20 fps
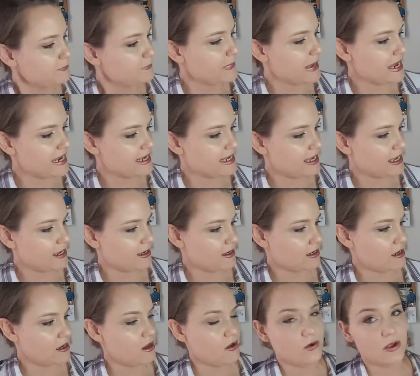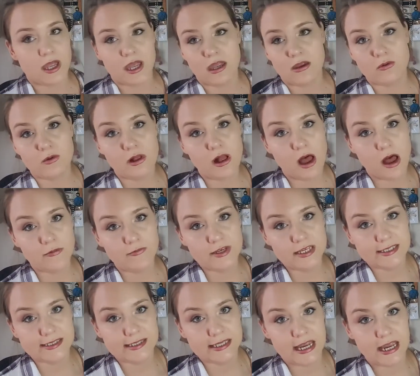Baking. Okay, well
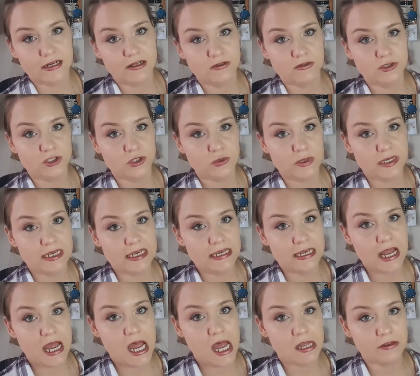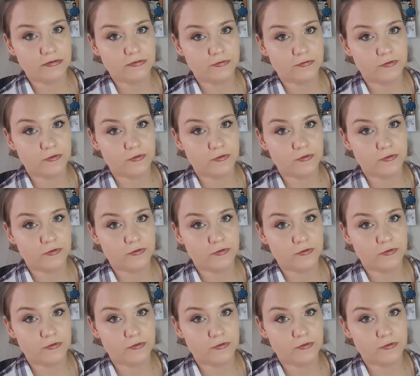obviously I don't do enough